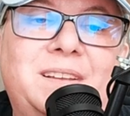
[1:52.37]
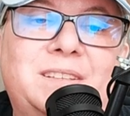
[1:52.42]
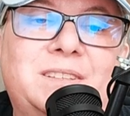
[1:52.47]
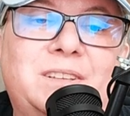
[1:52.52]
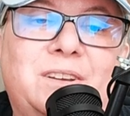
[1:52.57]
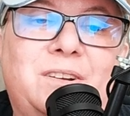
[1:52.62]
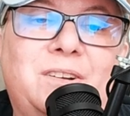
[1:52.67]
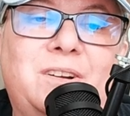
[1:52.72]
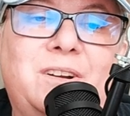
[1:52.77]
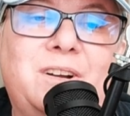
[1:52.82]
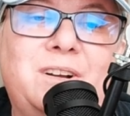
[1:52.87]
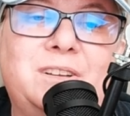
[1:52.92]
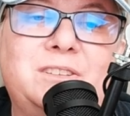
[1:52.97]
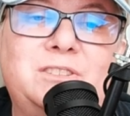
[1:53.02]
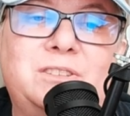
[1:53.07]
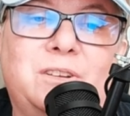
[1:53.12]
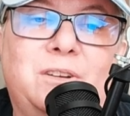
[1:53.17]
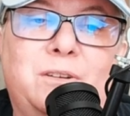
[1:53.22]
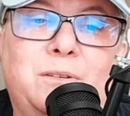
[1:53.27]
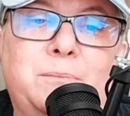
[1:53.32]
So
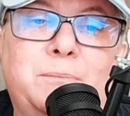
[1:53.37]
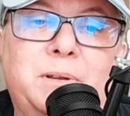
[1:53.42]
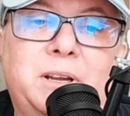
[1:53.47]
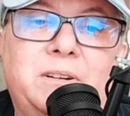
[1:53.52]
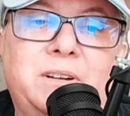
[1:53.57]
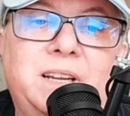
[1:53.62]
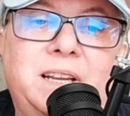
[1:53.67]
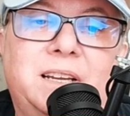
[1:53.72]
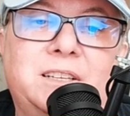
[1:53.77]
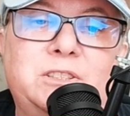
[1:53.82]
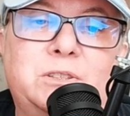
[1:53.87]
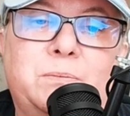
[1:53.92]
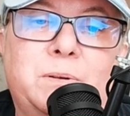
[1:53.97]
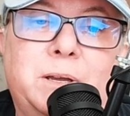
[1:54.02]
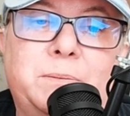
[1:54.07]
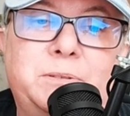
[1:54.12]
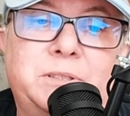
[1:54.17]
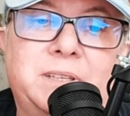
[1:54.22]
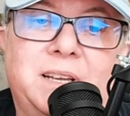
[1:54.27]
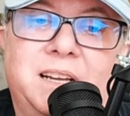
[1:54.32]
also, Marriott's
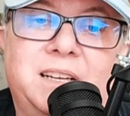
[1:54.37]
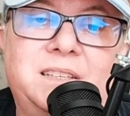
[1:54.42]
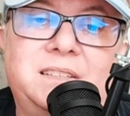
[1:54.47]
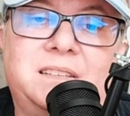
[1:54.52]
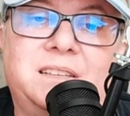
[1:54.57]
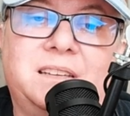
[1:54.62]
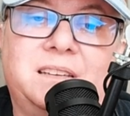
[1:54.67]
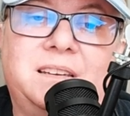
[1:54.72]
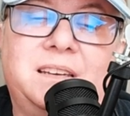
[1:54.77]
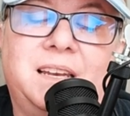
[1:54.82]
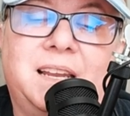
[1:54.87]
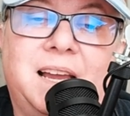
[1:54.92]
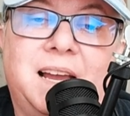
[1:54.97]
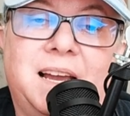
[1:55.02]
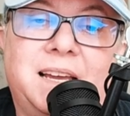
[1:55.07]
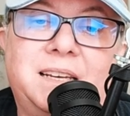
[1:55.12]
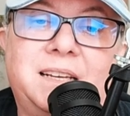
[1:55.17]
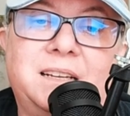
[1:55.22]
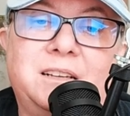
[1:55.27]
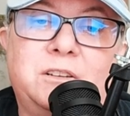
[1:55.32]
website did
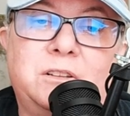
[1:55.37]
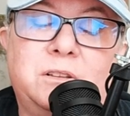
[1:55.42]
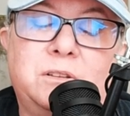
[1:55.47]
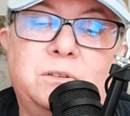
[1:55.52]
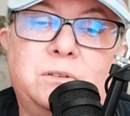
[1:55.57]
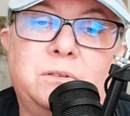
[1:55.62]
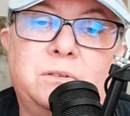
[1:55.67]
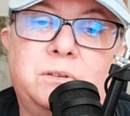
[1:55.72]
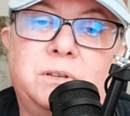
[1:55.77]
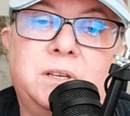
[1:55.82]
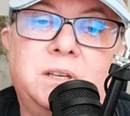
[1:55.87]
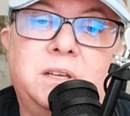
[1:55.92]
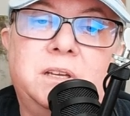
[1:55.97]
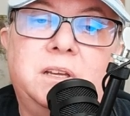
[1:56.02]
not include